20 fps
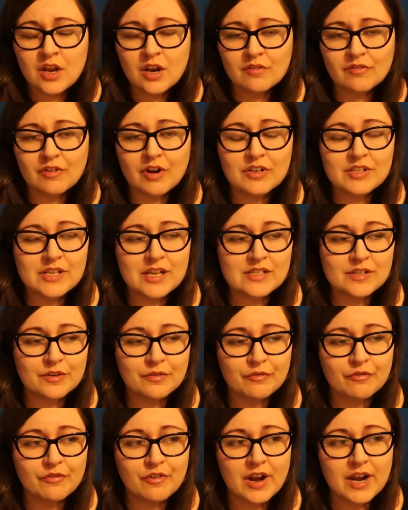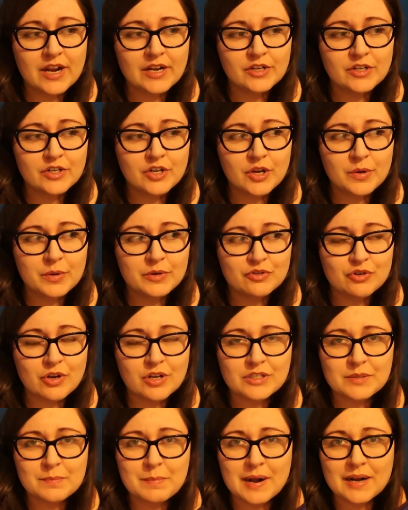Rose has a friend who is
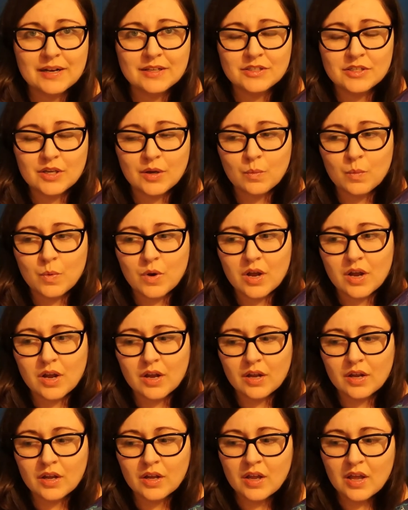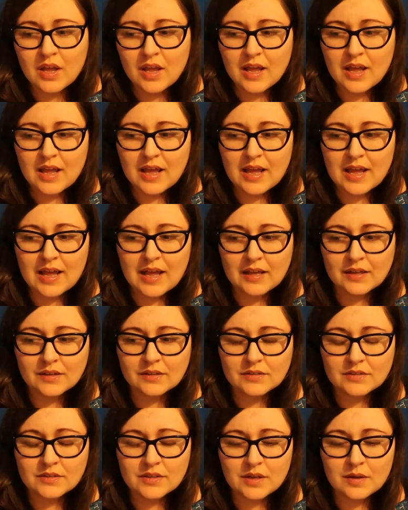trying to balance her work
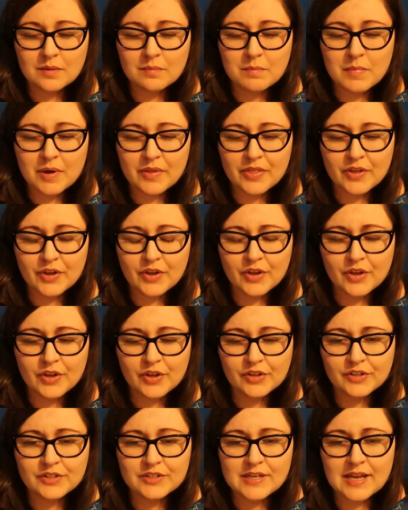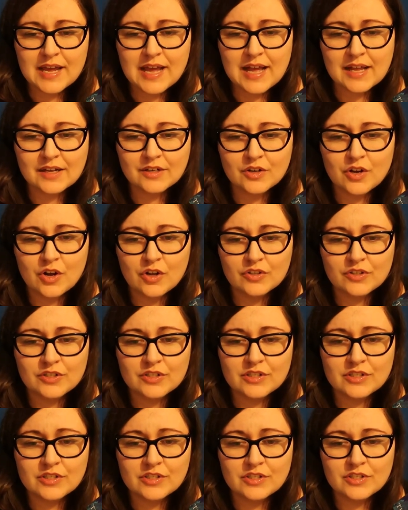and motherhood, and
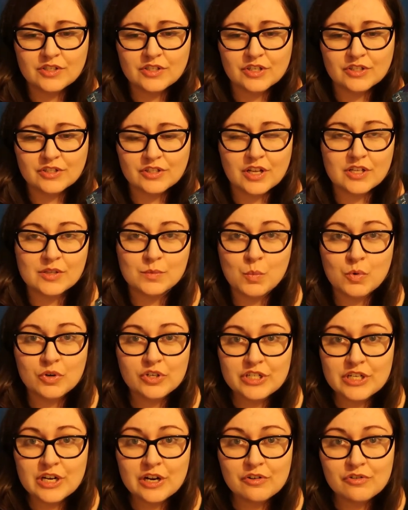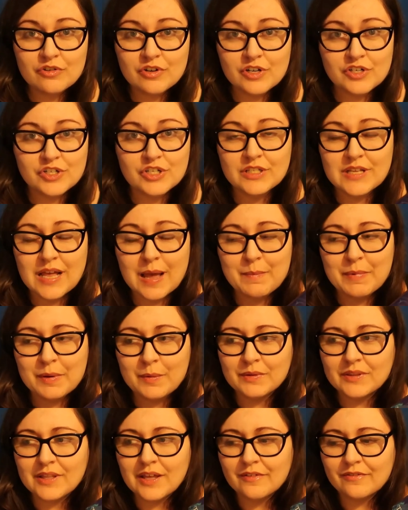Constance just doesn't want children and she's happy
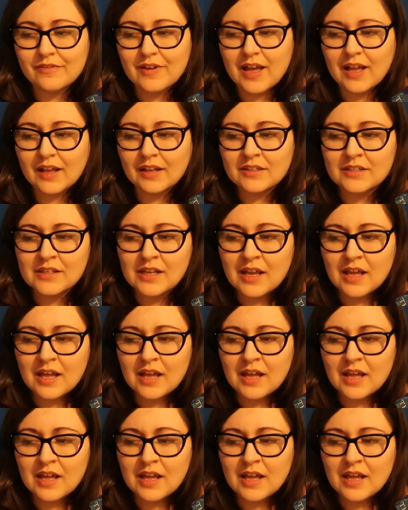with that fact.